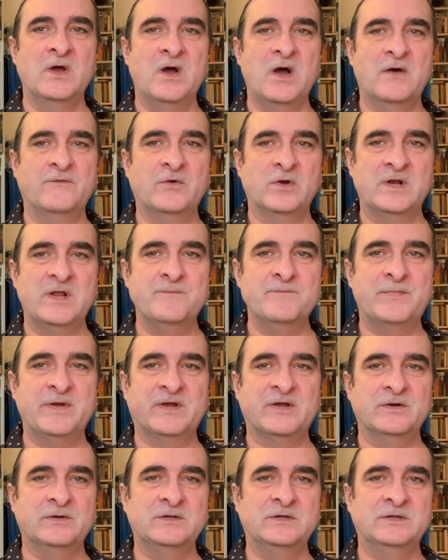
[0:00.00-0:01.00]
of
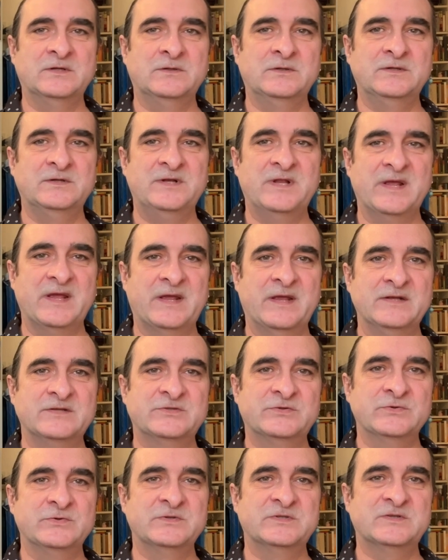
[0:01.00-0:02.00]
Olímpico de
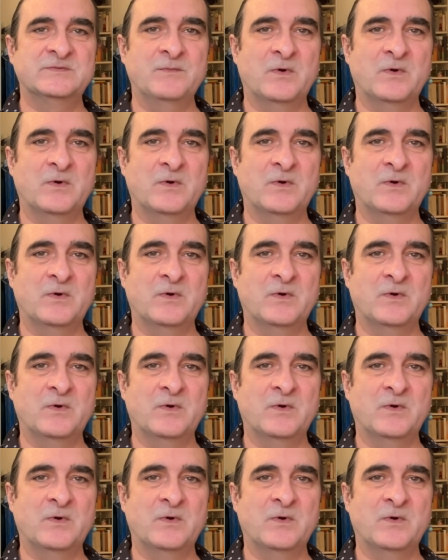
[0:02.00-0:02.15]
Jesus